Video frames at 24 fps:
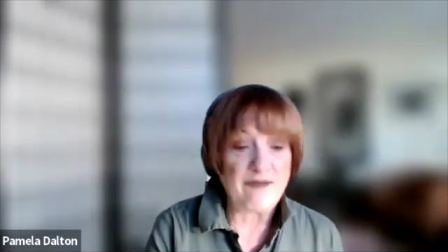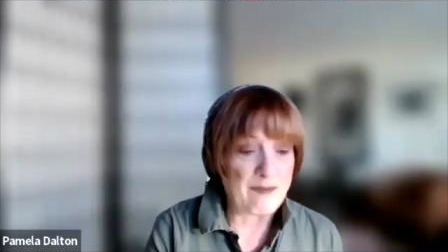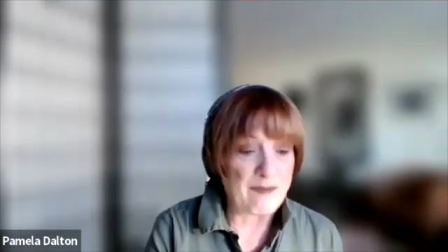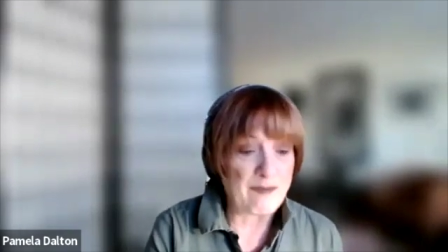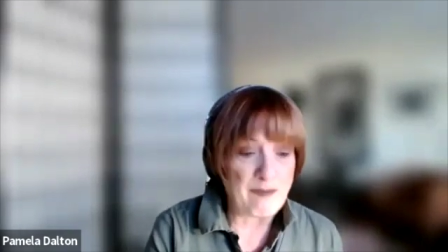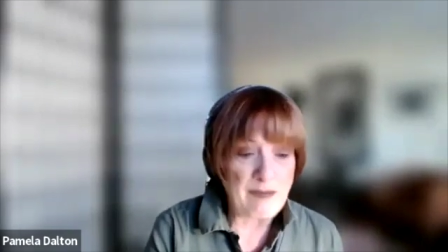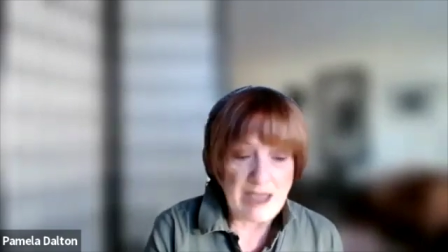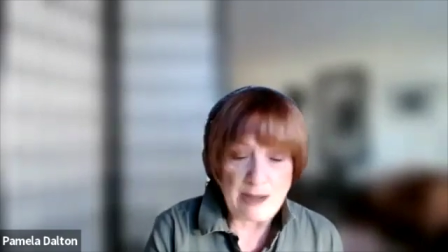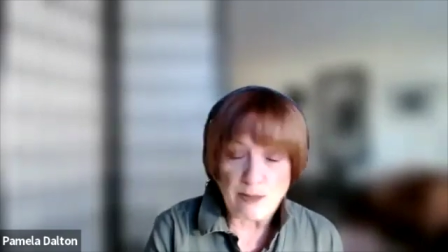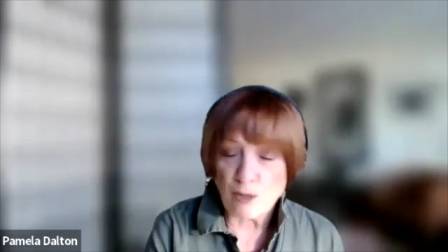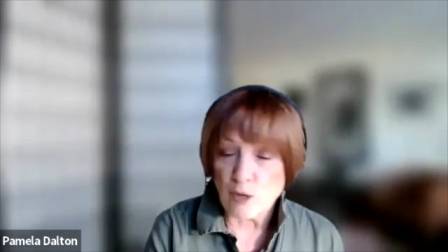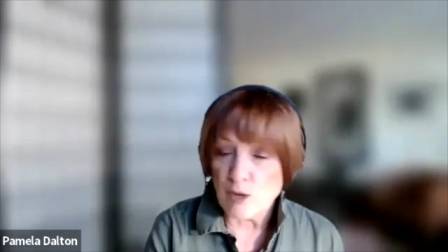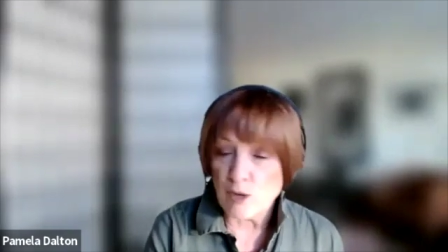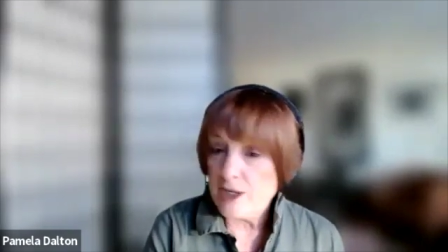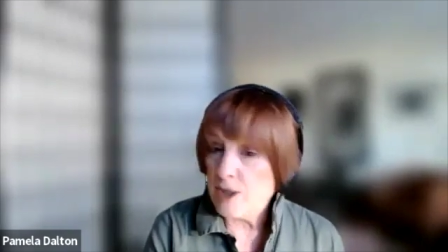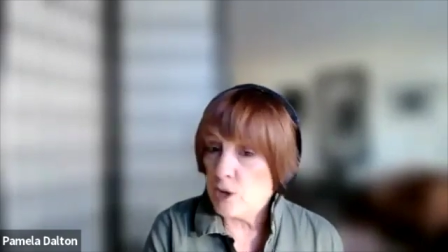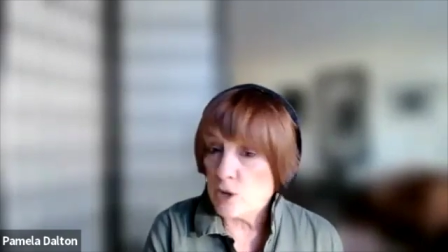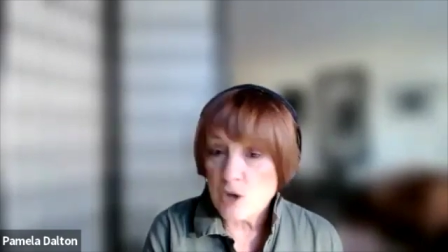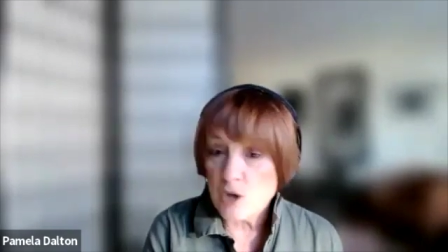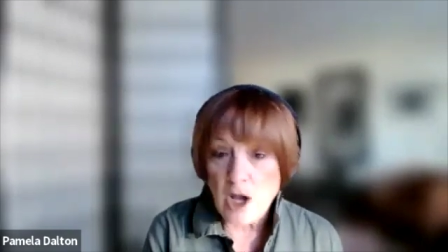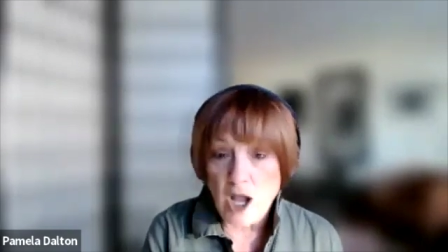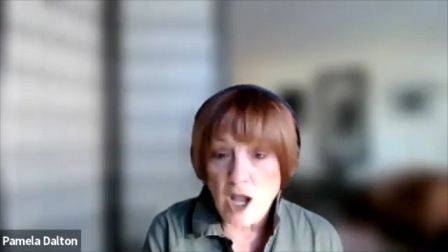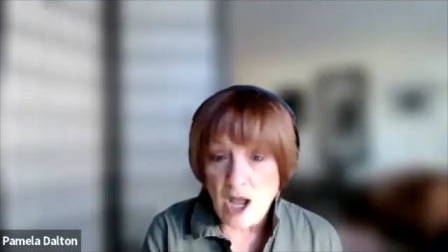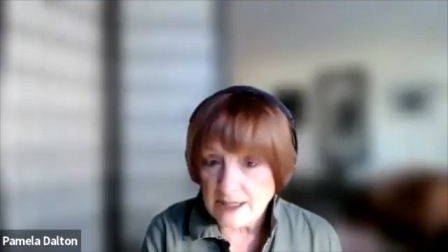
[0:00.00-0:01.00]
memory or
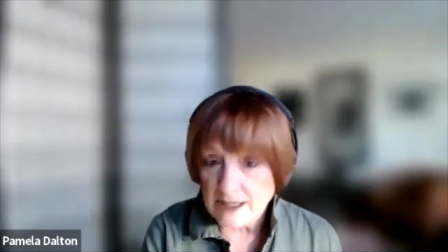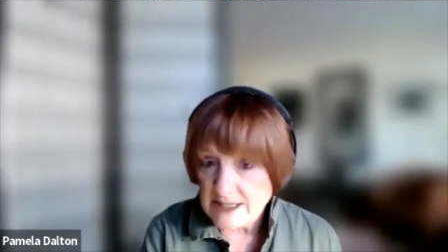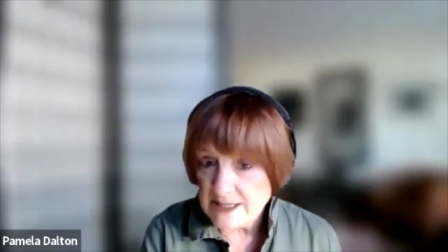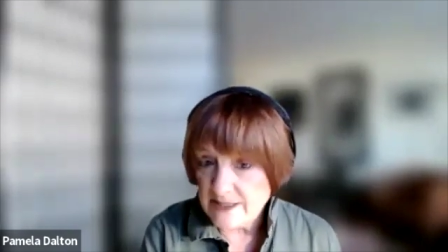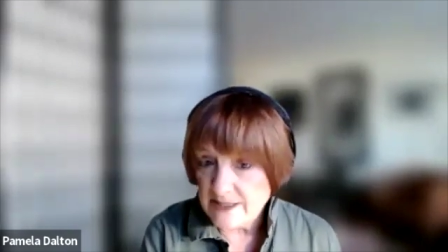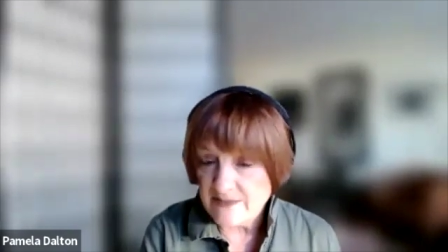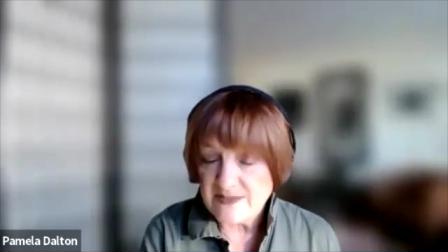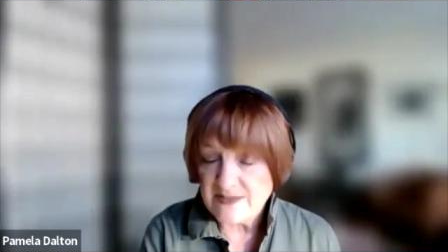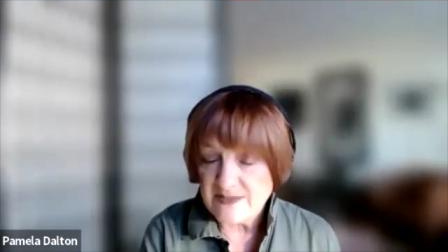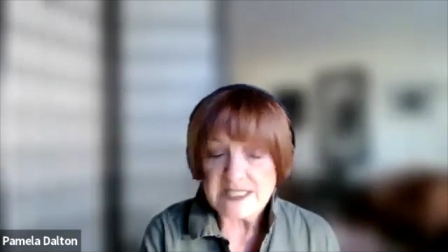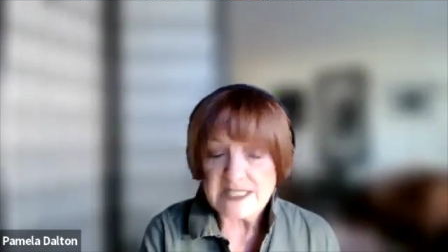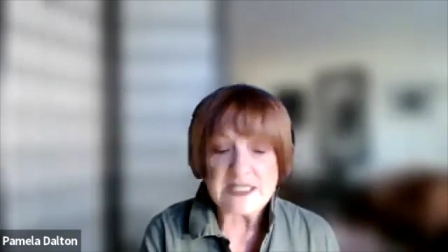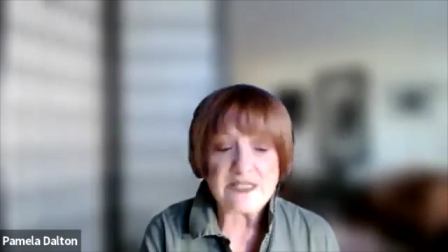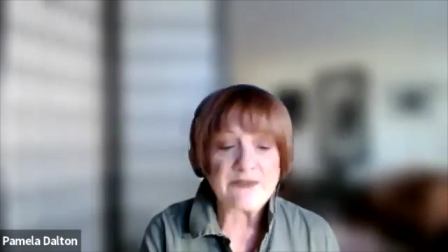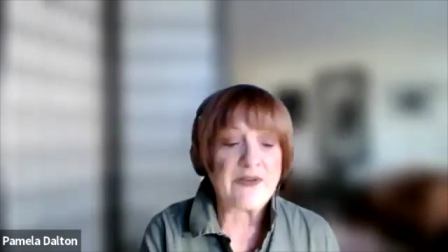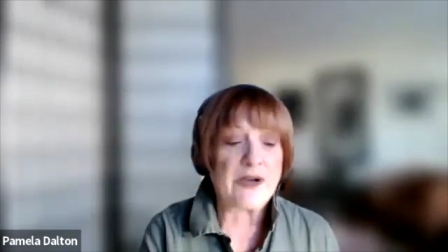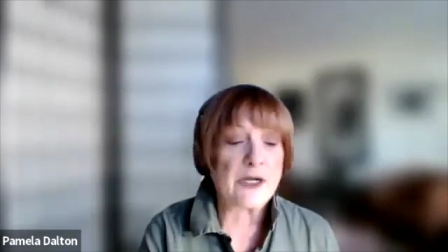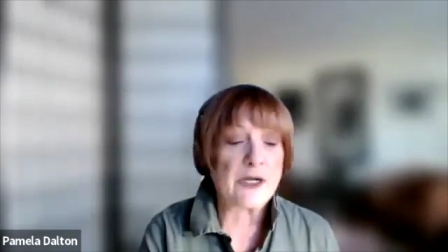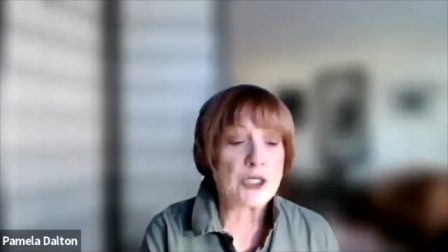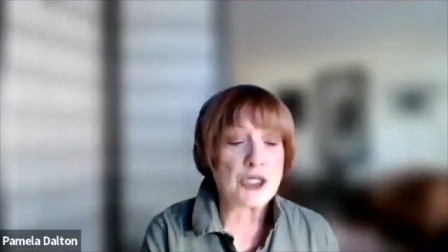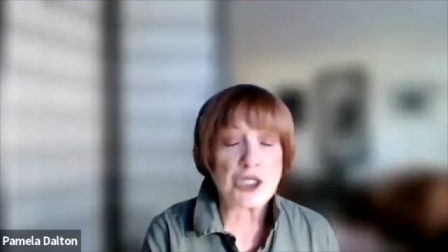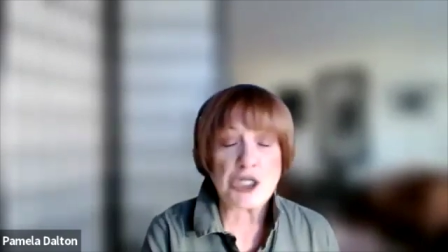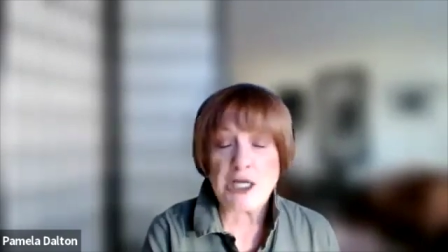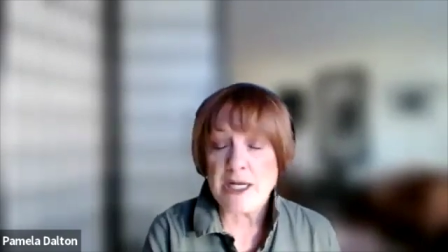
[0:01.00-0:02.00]
cognitive
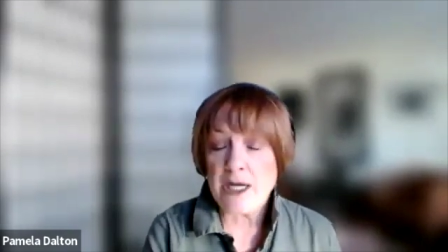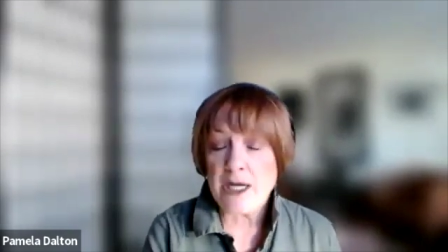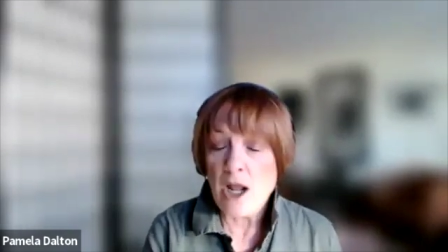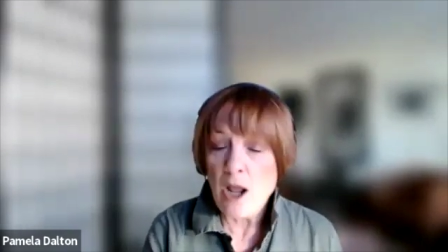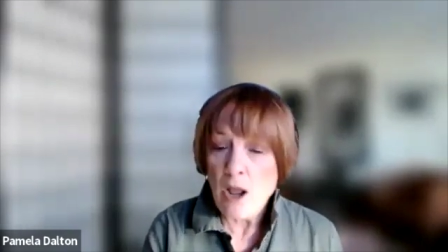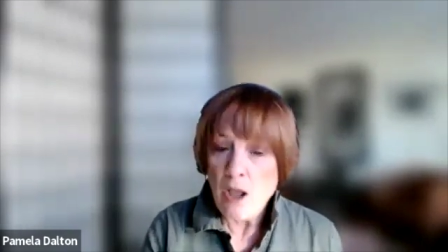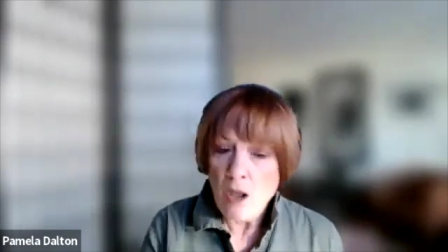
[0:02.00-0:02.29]
dysfunction,